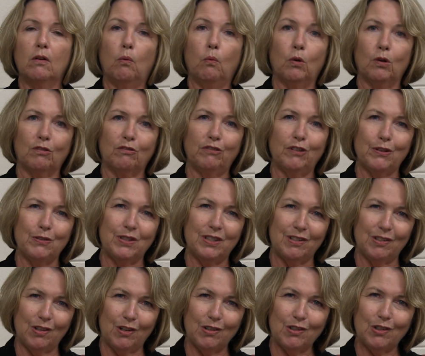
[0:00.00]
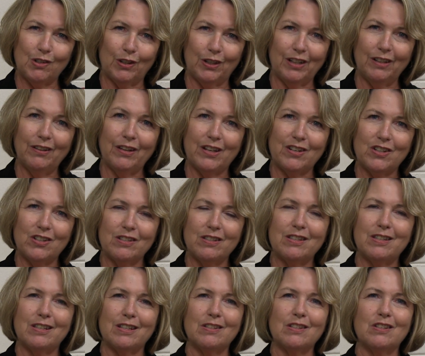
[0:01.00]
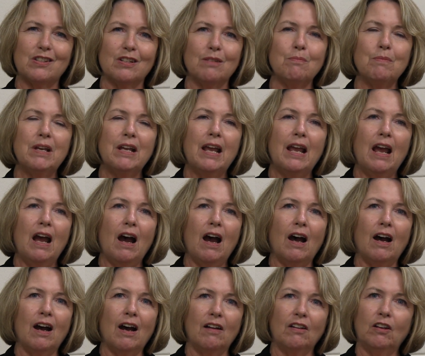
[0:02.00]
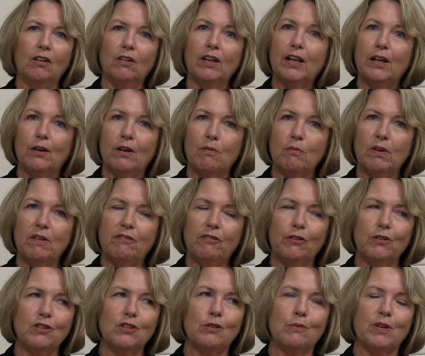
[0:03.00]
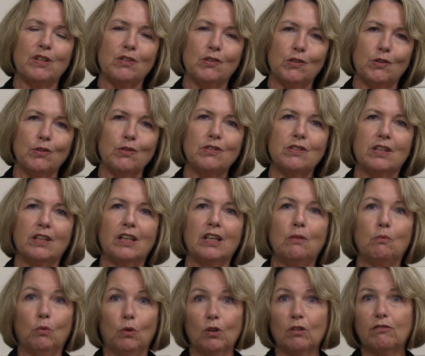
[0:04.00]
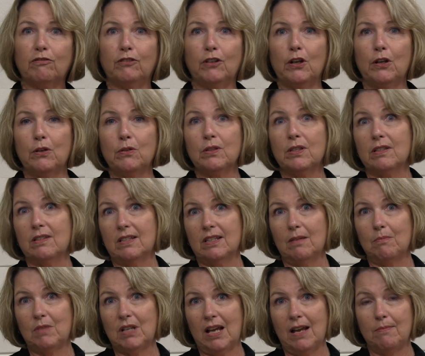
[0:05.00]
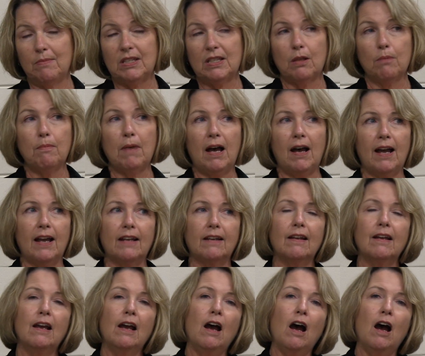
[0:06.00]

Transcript: Workflows is our circulation system. You'll hear it referred to as CERC, workflows, and sometimes the mind.